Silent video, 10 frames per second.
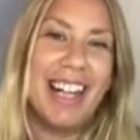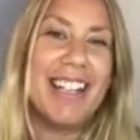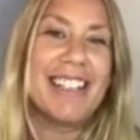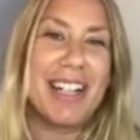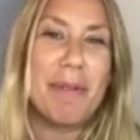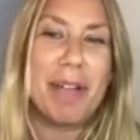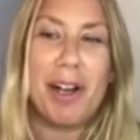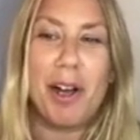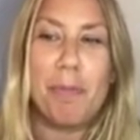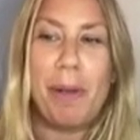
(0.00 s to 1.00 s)
It's going to be a
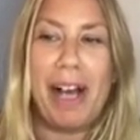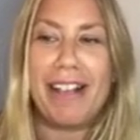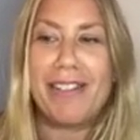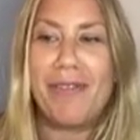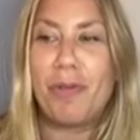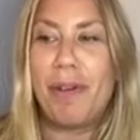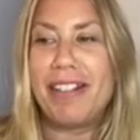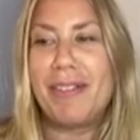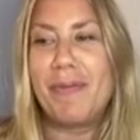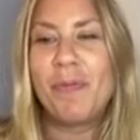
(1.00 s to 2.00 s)
hard pass from
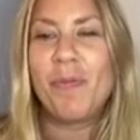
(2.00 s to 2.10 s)
us.